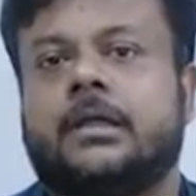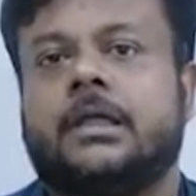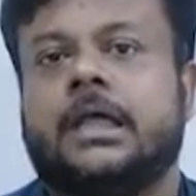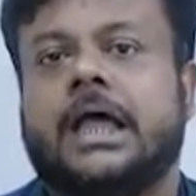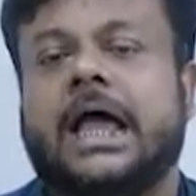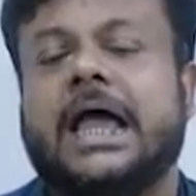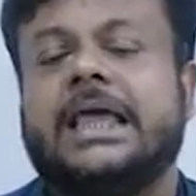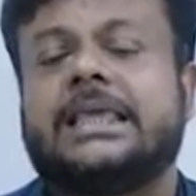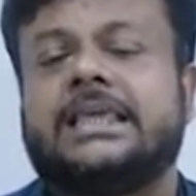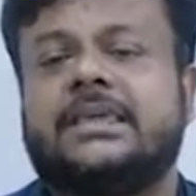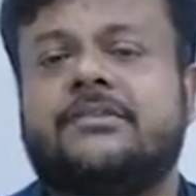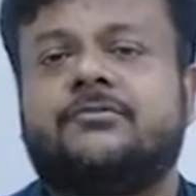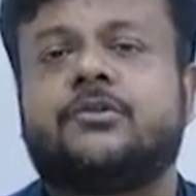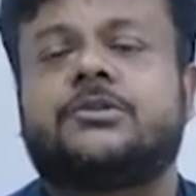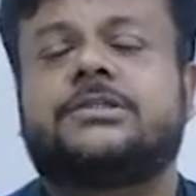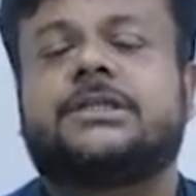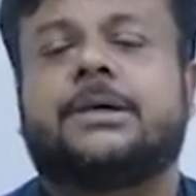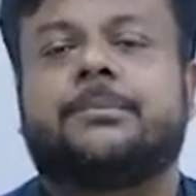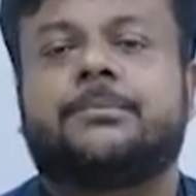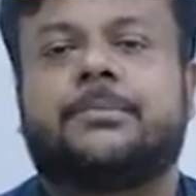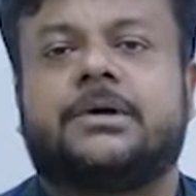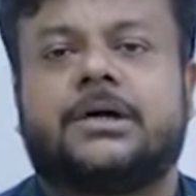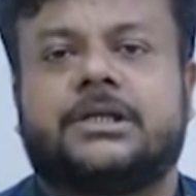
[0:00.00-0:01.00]
I give you
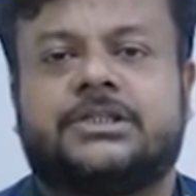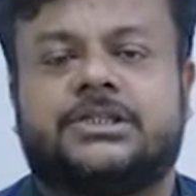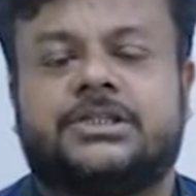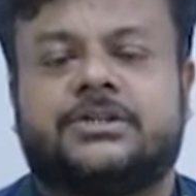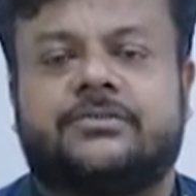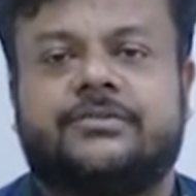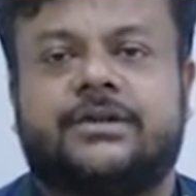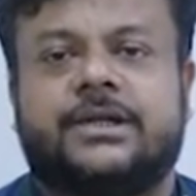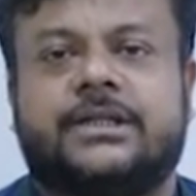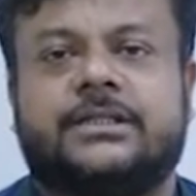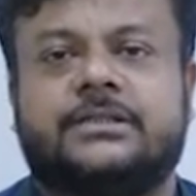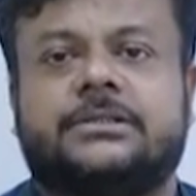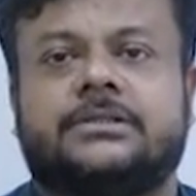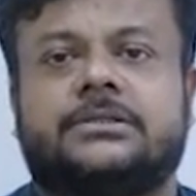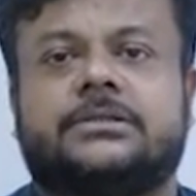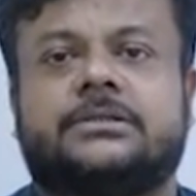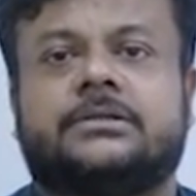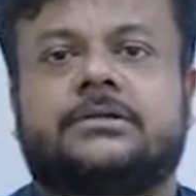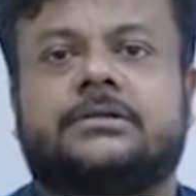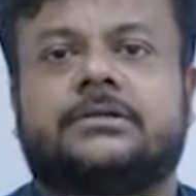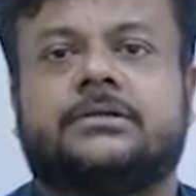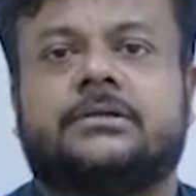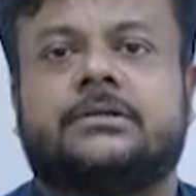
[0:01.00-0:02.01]
some
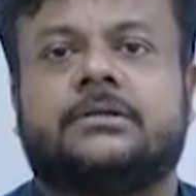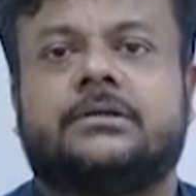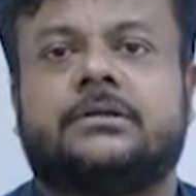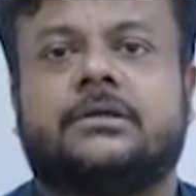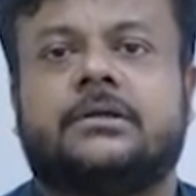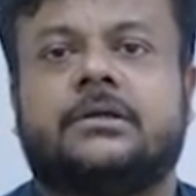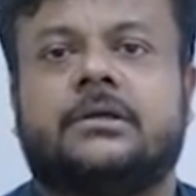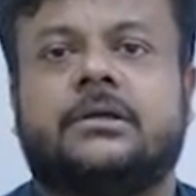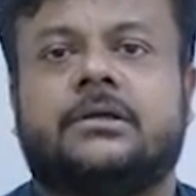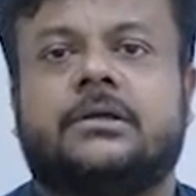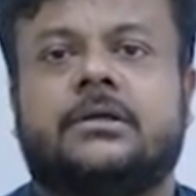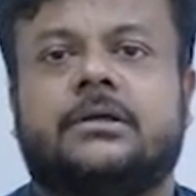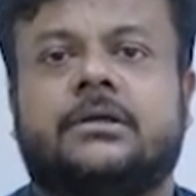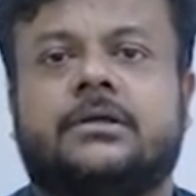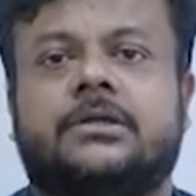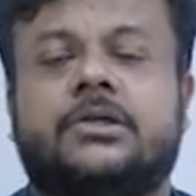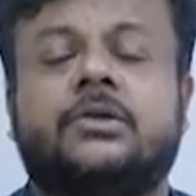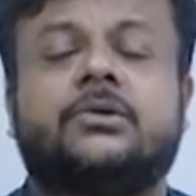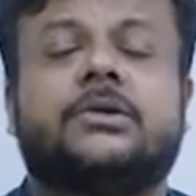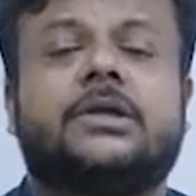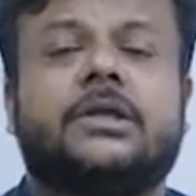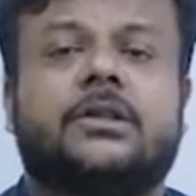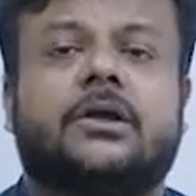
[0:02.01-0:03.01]
constraints.
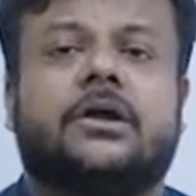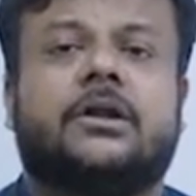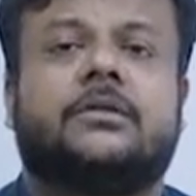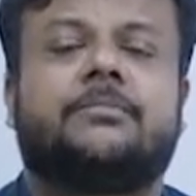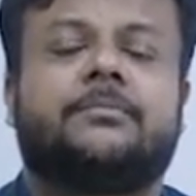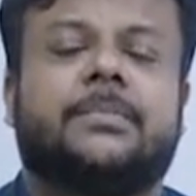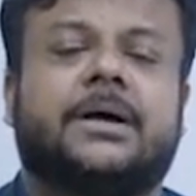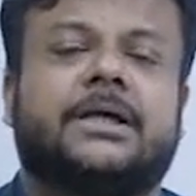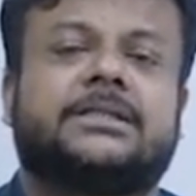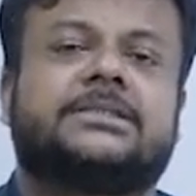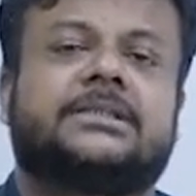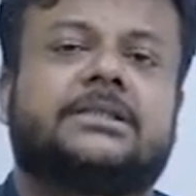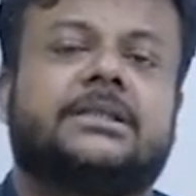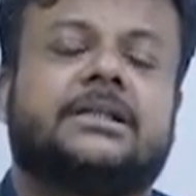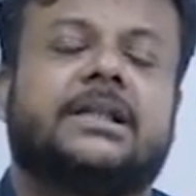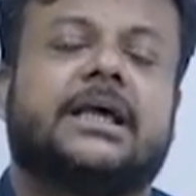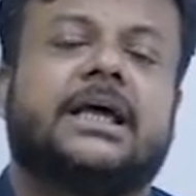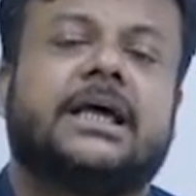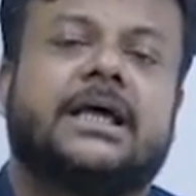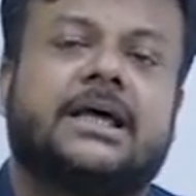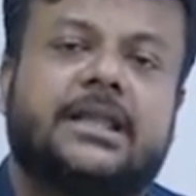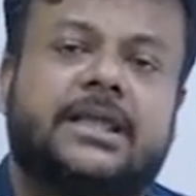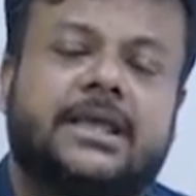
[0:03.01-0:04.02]
You cannot pass
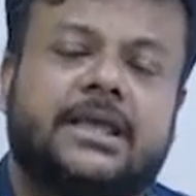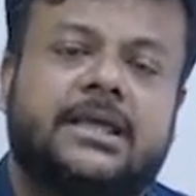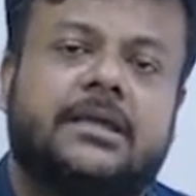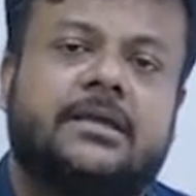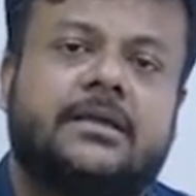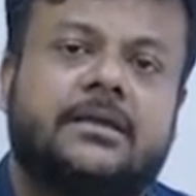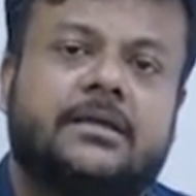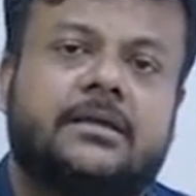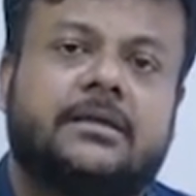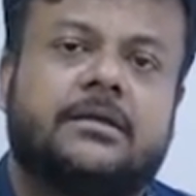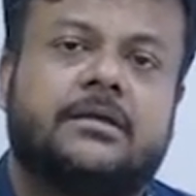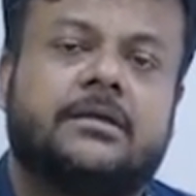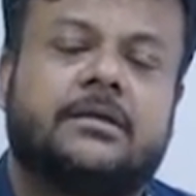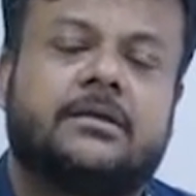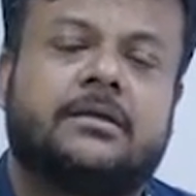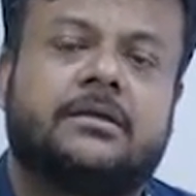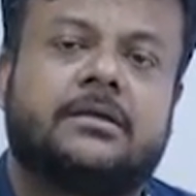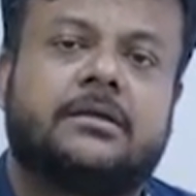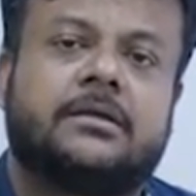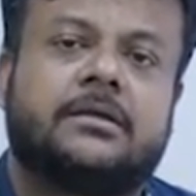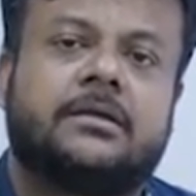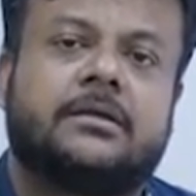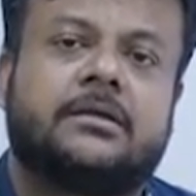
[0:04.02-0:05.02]
an array
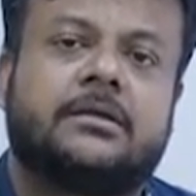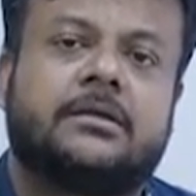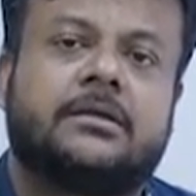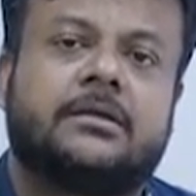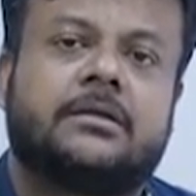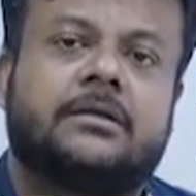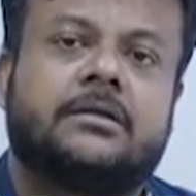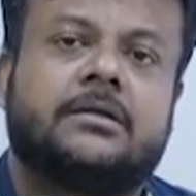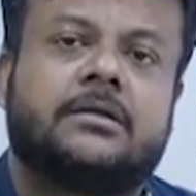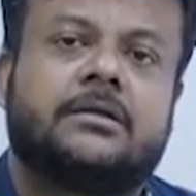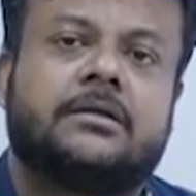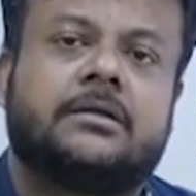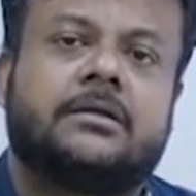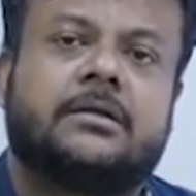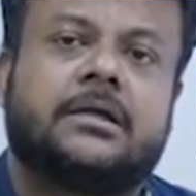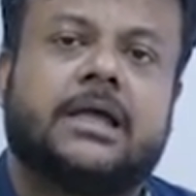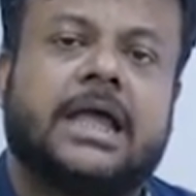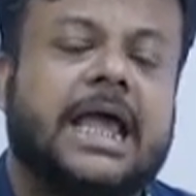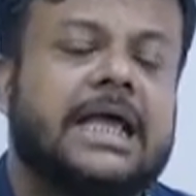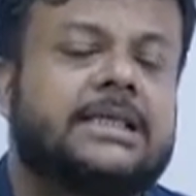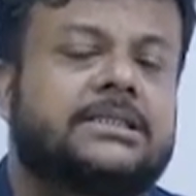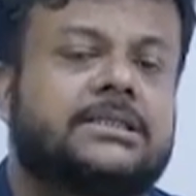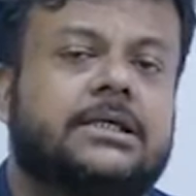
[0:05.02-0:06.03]

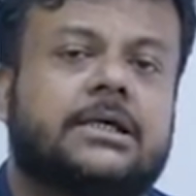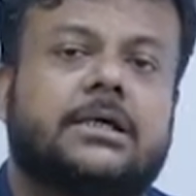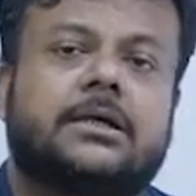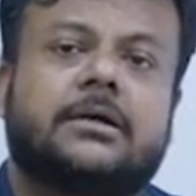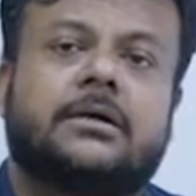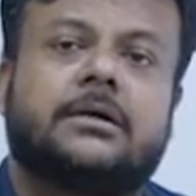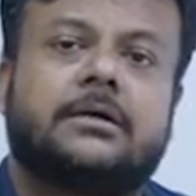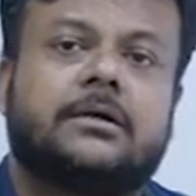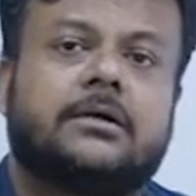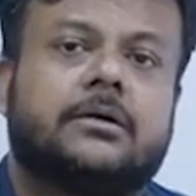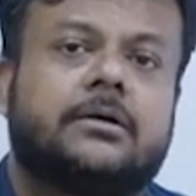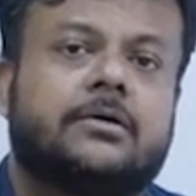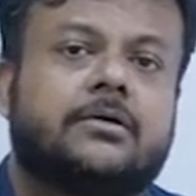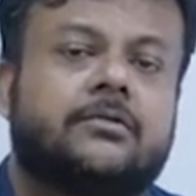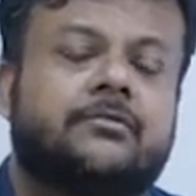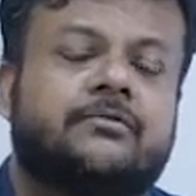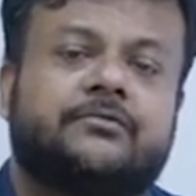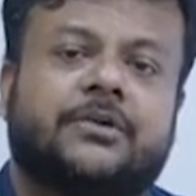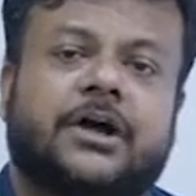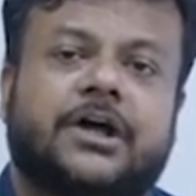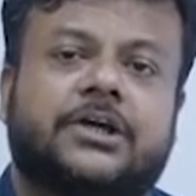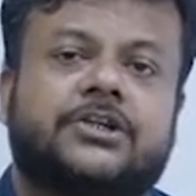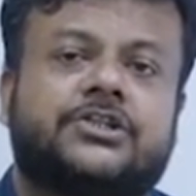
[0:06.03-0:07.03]
as a
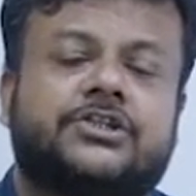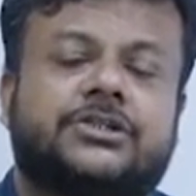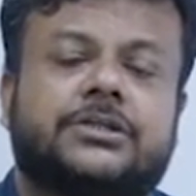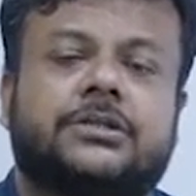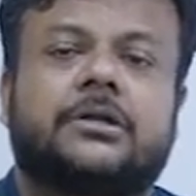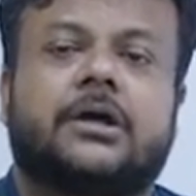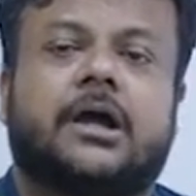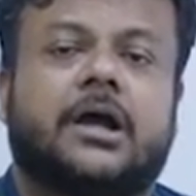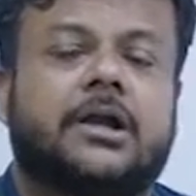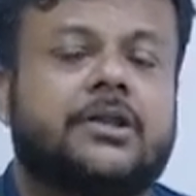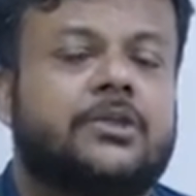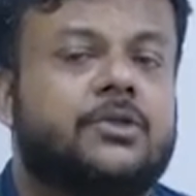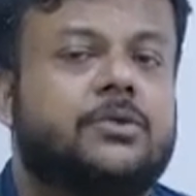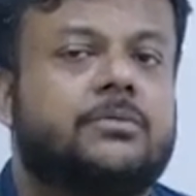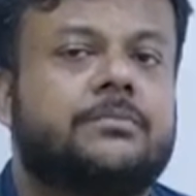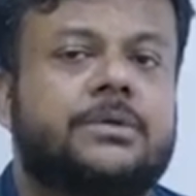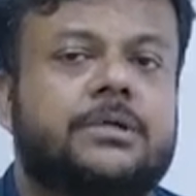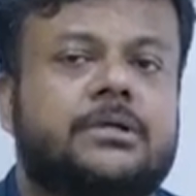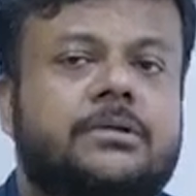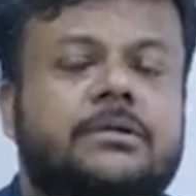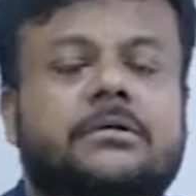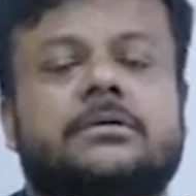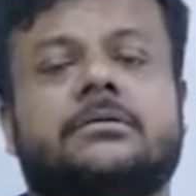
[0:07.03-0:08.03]
function
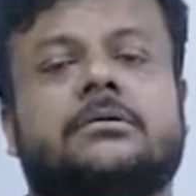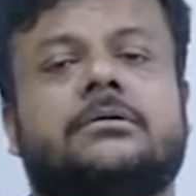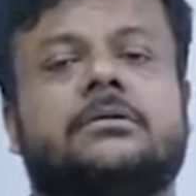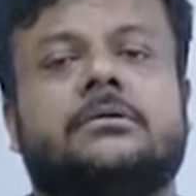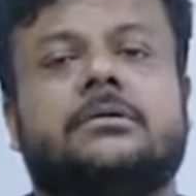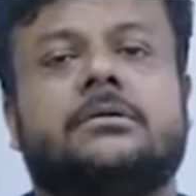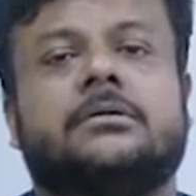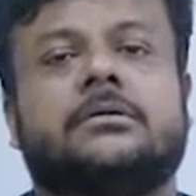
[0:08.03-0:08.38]
argument.